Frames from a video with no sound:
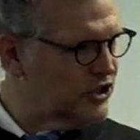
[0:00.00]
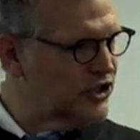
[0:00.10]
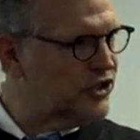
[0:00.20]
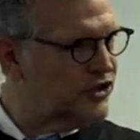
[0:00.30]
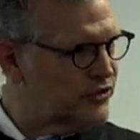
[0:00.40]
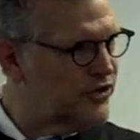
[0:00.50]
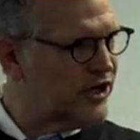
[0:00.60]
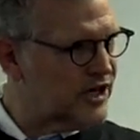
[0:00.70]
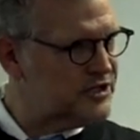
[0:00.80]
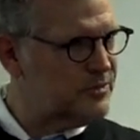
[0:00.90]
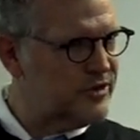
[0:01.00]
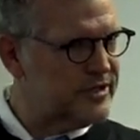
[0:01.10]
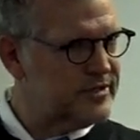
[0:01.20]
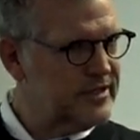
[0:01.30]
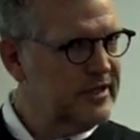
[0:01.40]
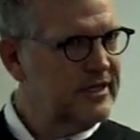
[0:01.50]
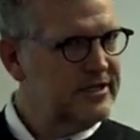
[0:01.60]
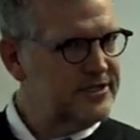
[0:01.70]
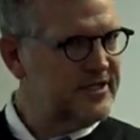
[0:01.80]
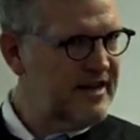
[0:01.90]
learn who their customer is
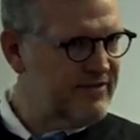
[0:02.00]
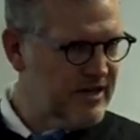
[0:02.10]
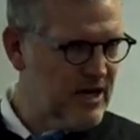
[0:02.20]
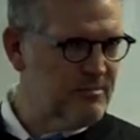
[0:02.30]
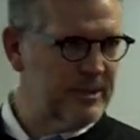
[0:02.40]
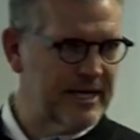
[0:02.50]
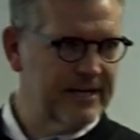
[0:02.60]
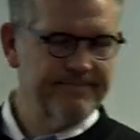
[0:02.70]
to save the company?